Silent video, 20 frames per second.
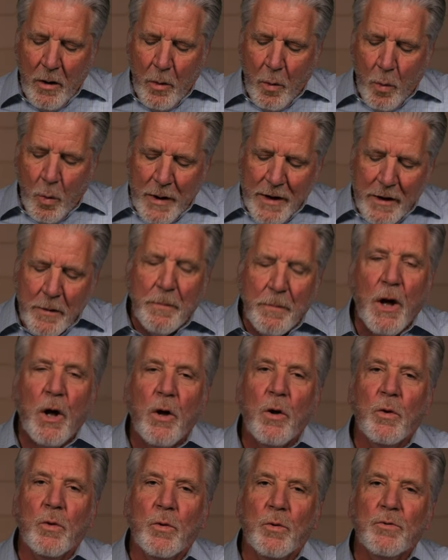We
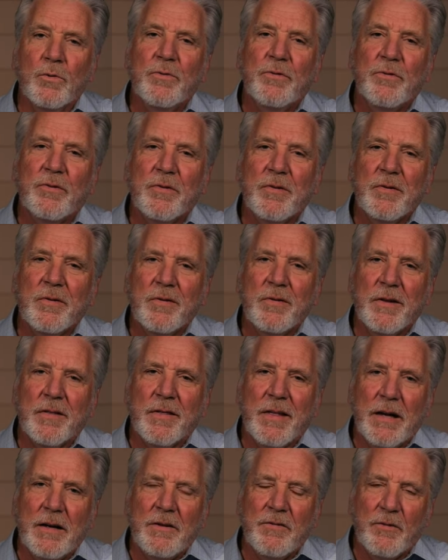oppose the
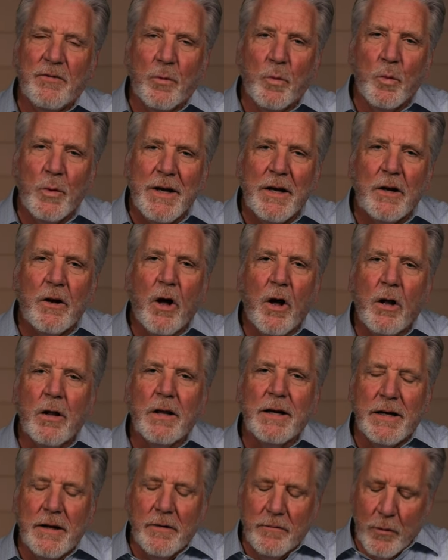things that we
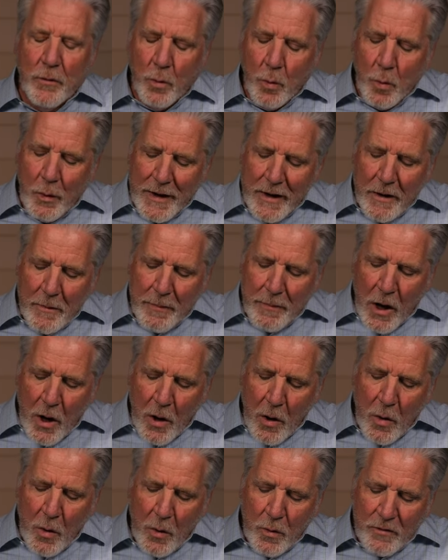call evil. We
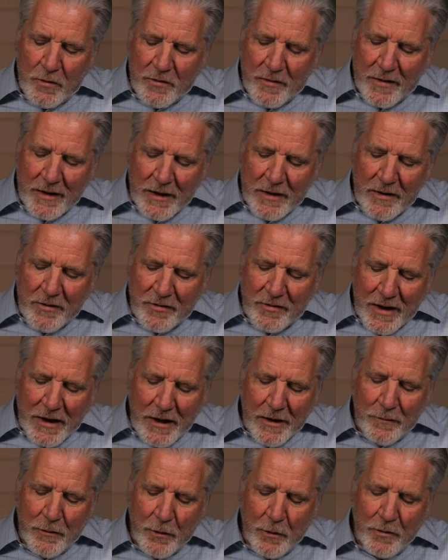oppose these
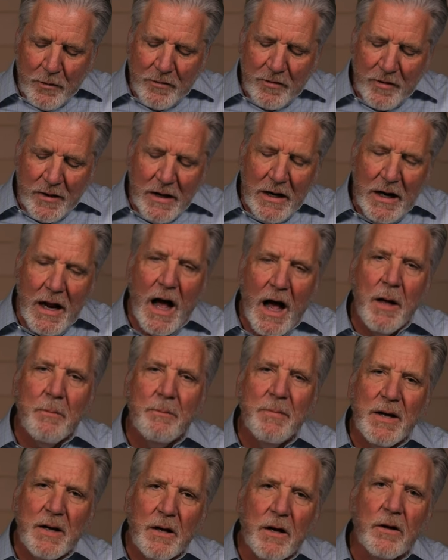evils
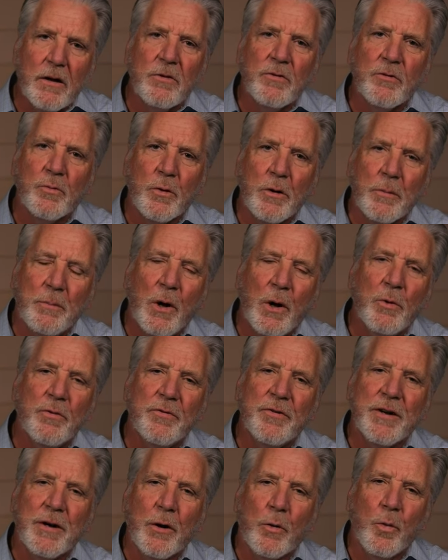not because we're
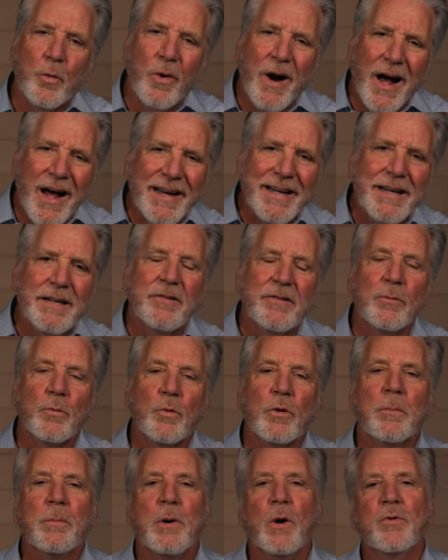opposing a right,
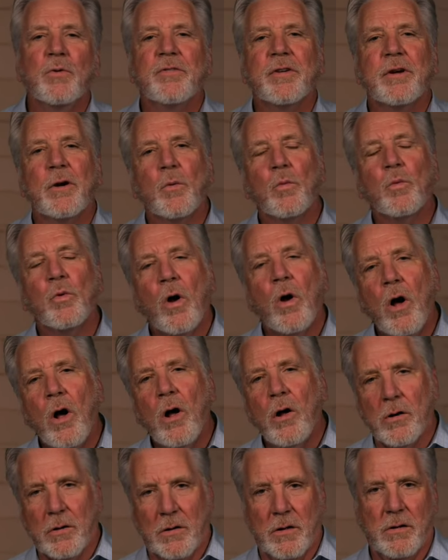we're opposing a
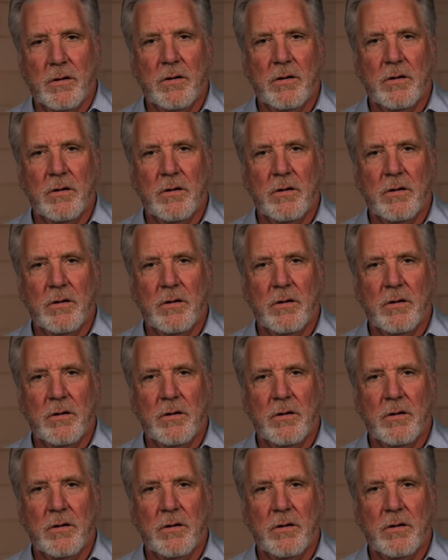wrong.